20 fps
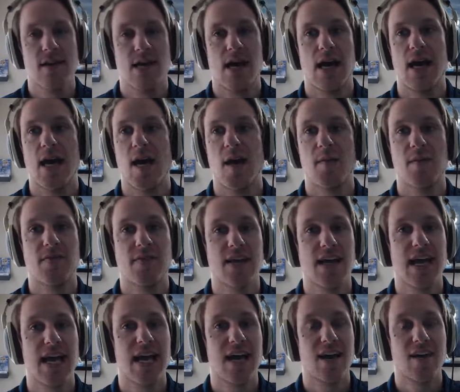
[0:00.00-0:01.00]
if they
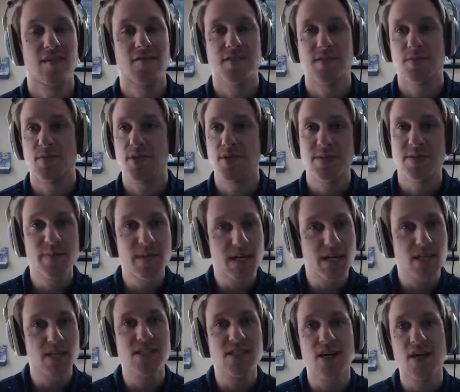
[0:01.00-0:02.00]
have some good
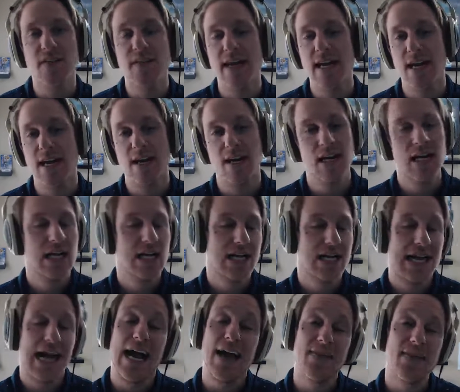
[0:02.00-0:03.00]
speakers on there,
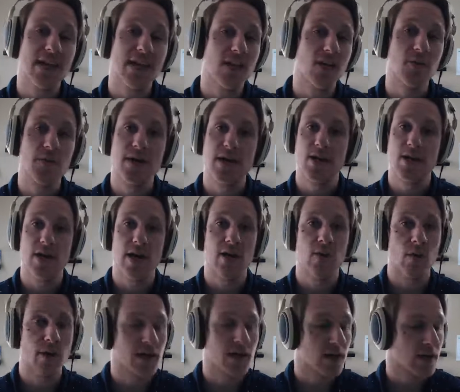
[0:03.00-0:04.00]
I think it'll be a great
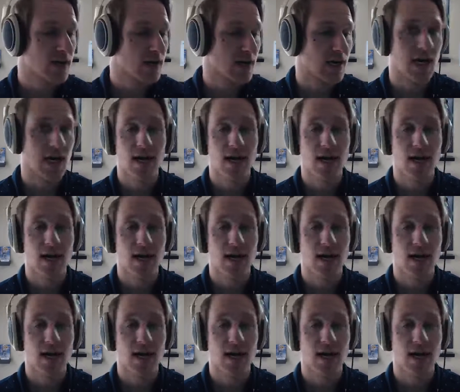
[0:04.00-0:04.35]
winner.